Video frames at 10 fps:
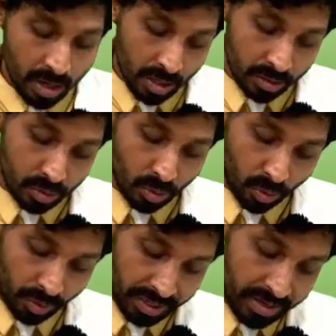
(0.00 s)
So
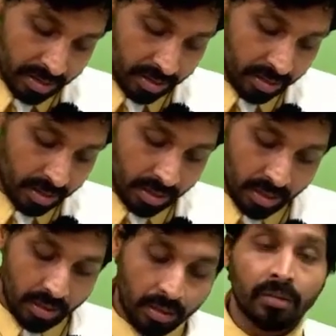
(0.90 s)
here
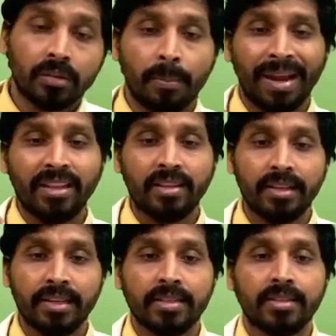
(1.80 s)
the main thing
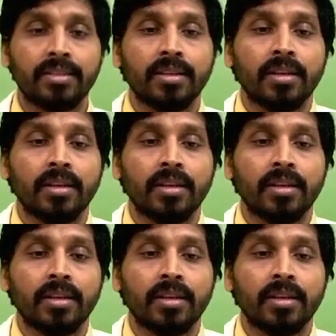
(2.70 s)
is